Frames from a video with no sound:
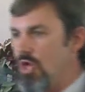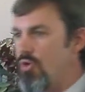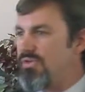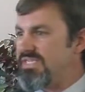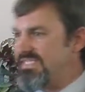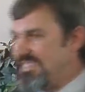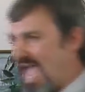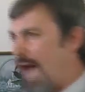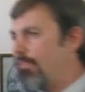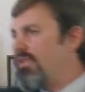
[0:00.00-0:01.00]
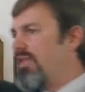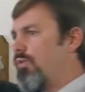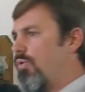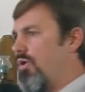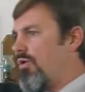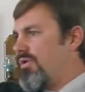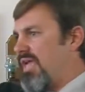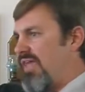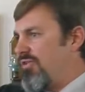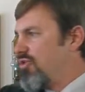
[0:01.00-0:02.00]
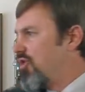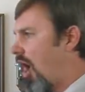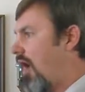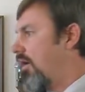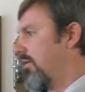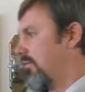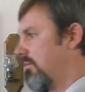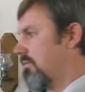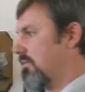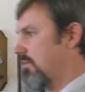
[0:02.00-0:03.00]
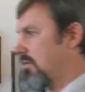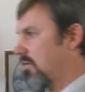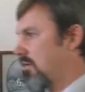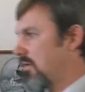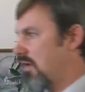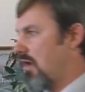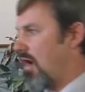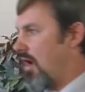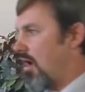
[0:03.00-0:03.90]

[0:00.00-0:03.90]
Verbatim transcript: who has dabbled in the world and they're gone. Amen.